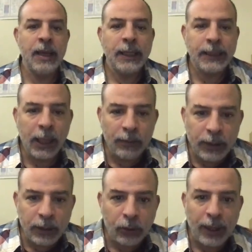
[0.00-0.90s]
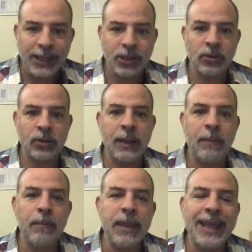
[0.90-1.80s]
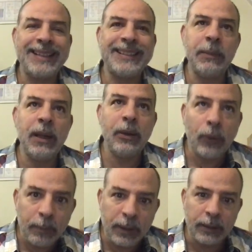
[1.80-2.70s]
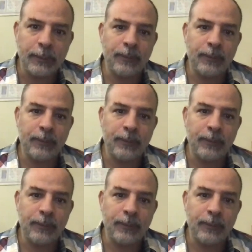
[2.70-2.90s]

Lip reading: Some of these reactions can be extremely rapid.